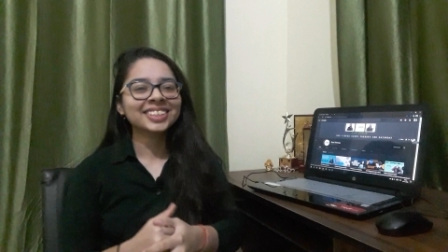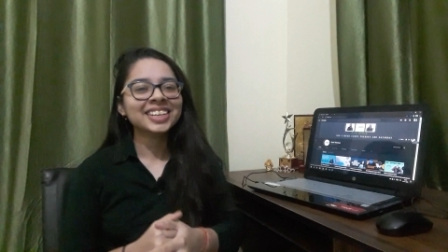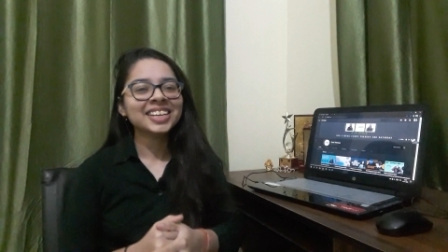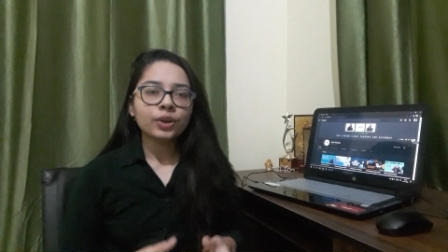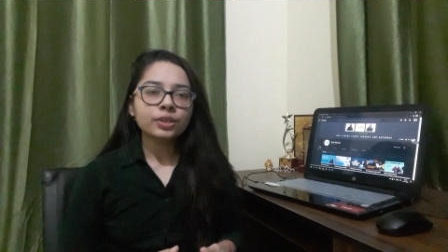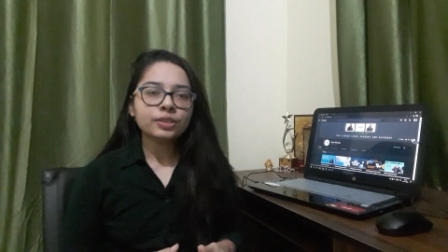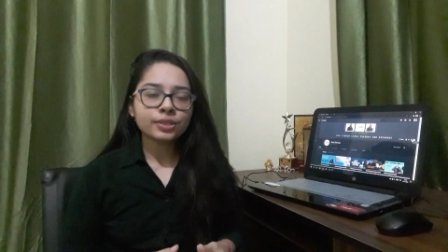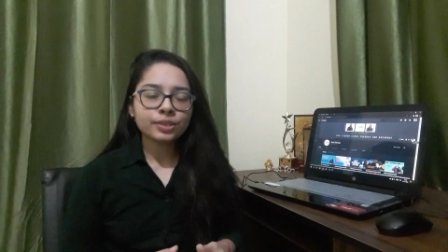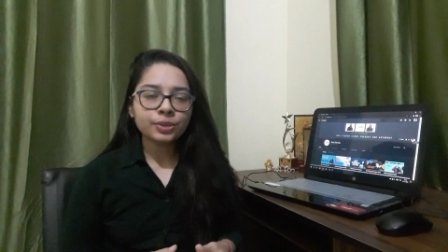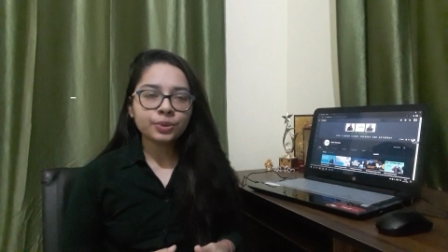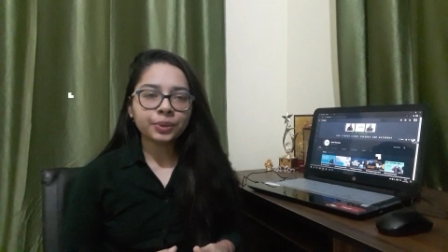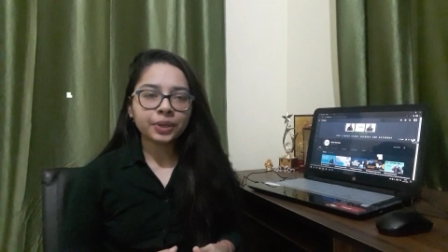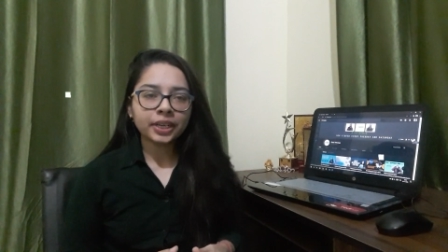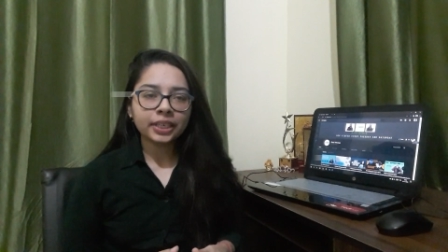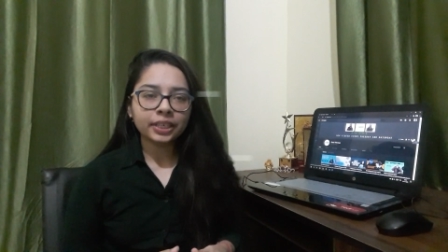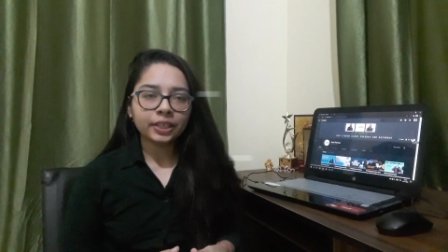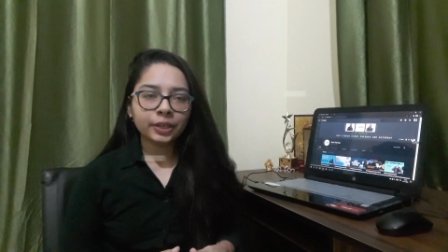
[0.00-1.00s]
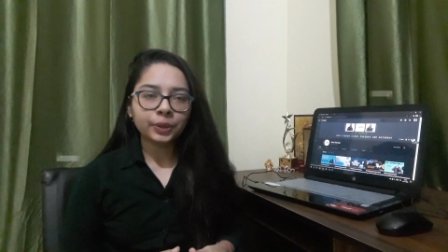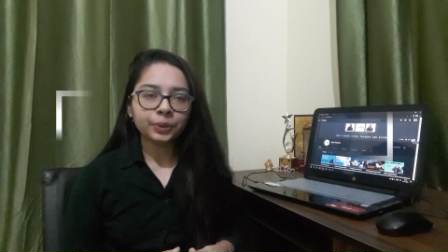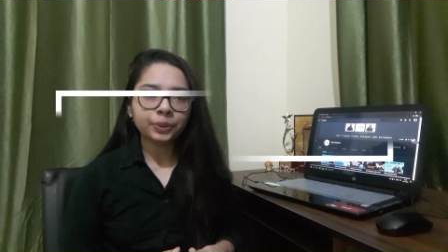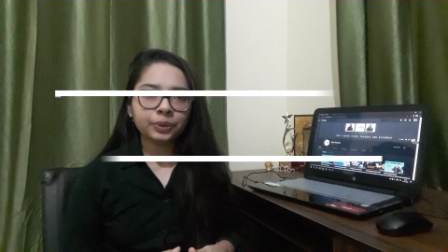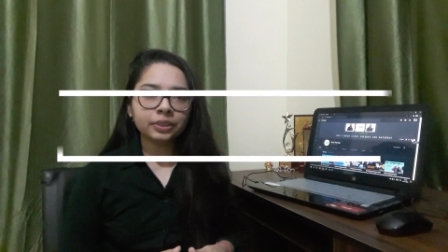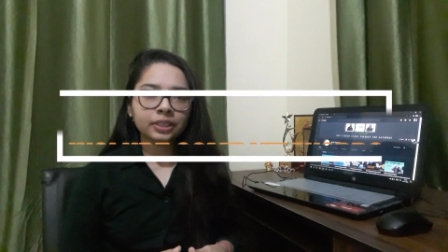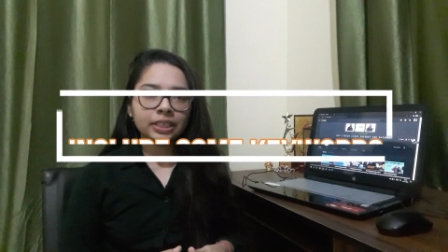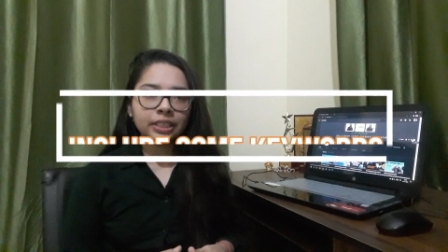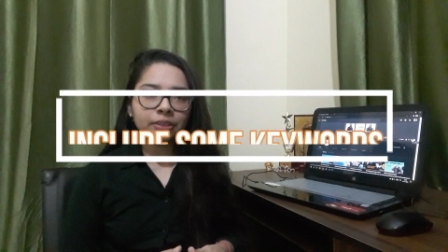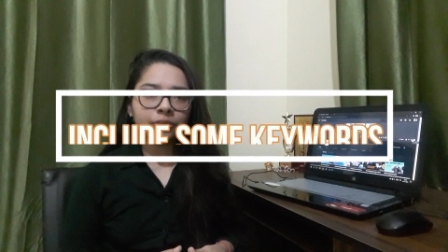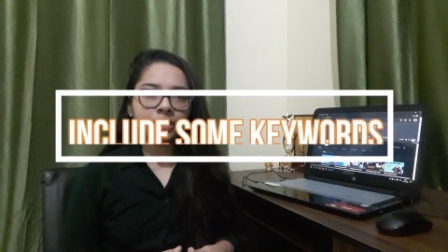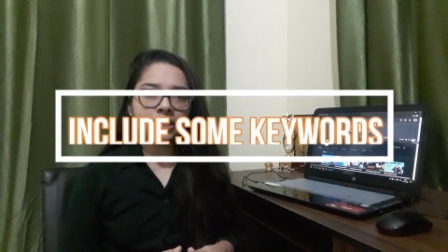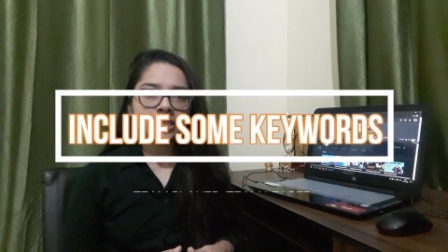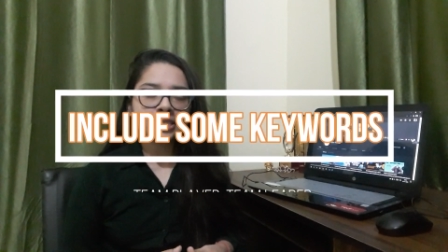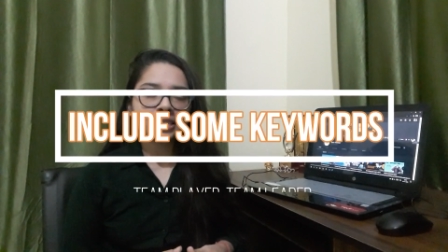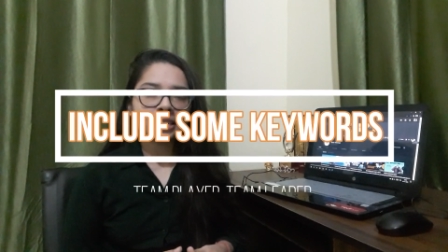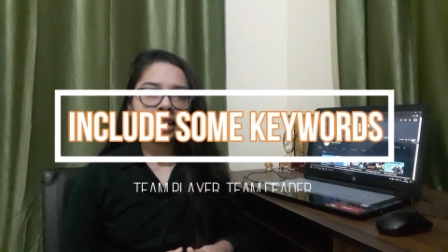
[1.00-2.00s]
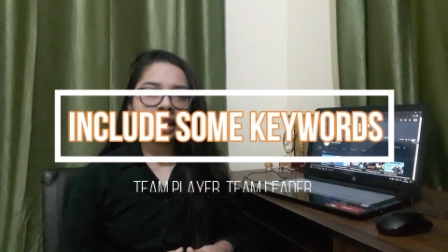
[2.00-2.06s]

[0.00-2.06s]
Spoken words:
Also, you can include keywords